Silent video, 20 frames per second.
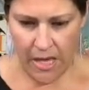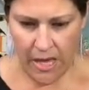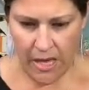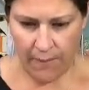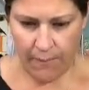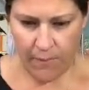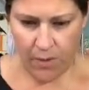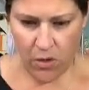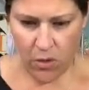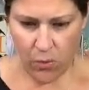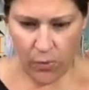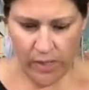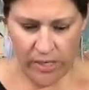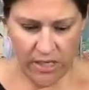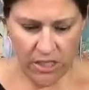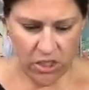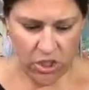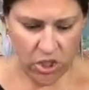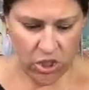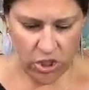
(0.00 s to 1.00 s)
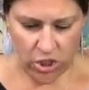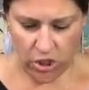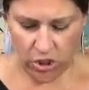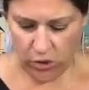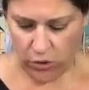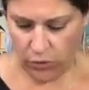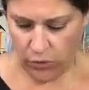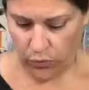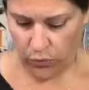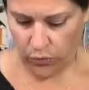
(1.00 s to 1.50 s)
I'm going
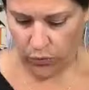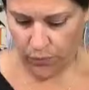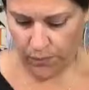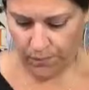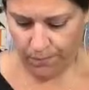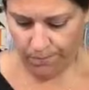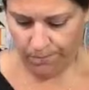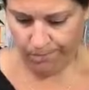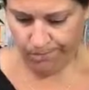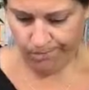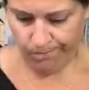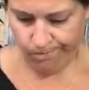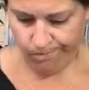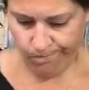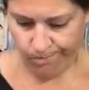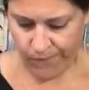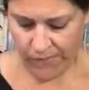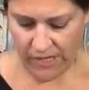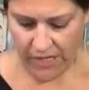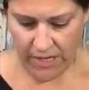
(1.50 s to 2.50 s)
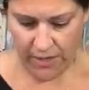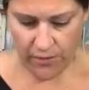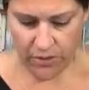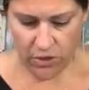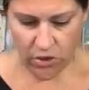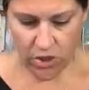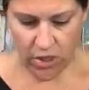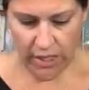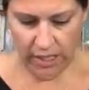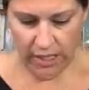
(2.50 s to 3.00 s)
to I was
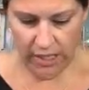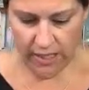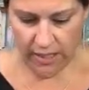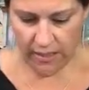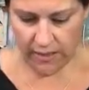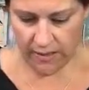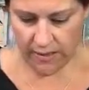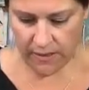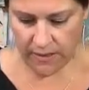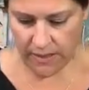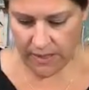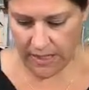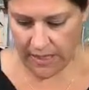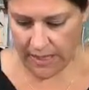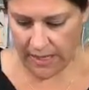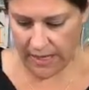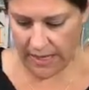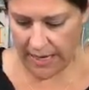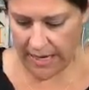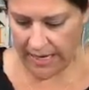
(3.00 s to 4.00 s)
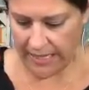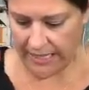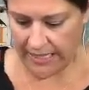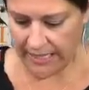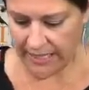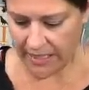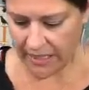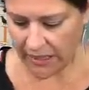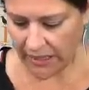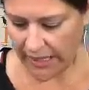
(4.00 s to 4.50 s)
gonna, I
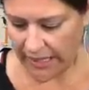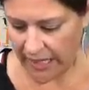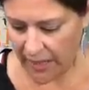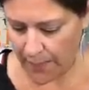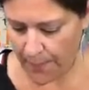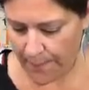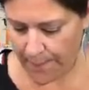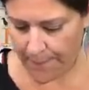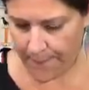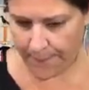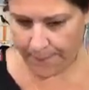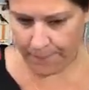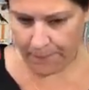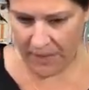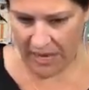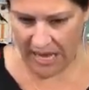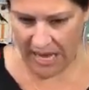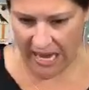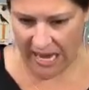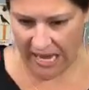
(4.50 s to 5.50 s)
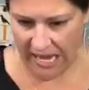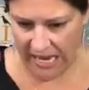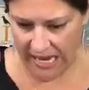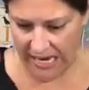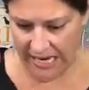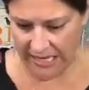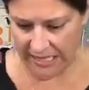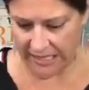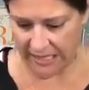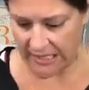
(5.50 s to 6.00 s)
need to like
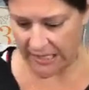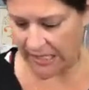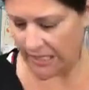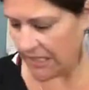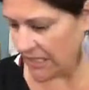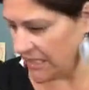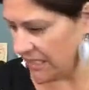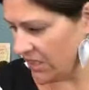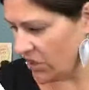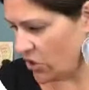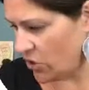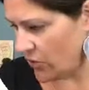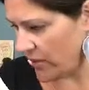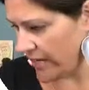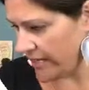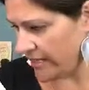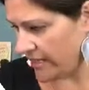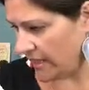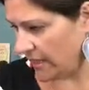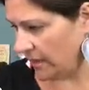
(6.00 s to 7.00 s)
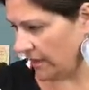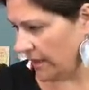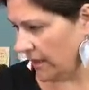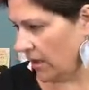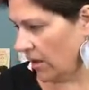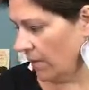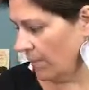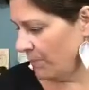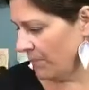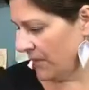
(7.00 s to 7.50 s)
paint, distress it a
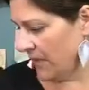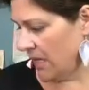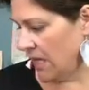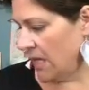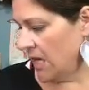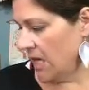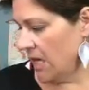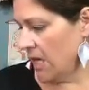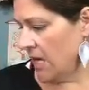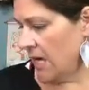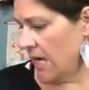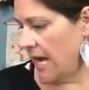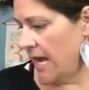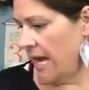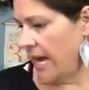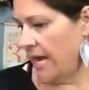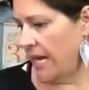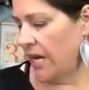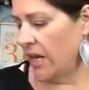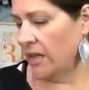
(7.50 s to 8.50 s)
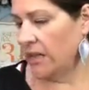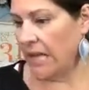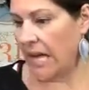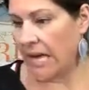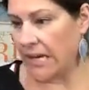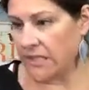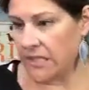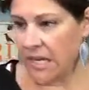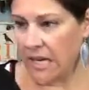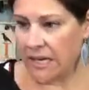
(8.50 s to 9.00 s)
little. And a
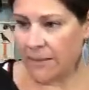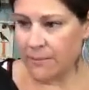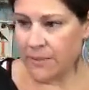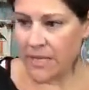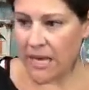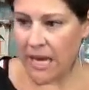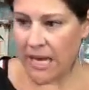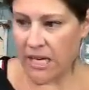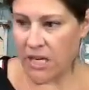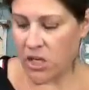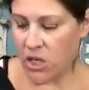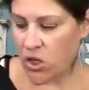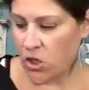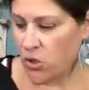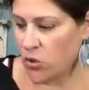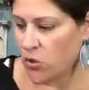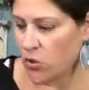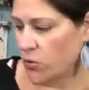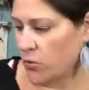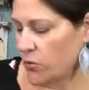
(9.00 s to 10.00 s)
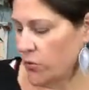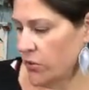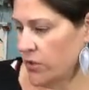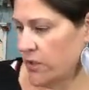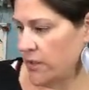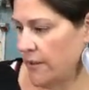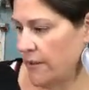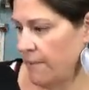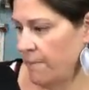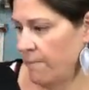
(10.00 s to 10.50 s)
lot of times I use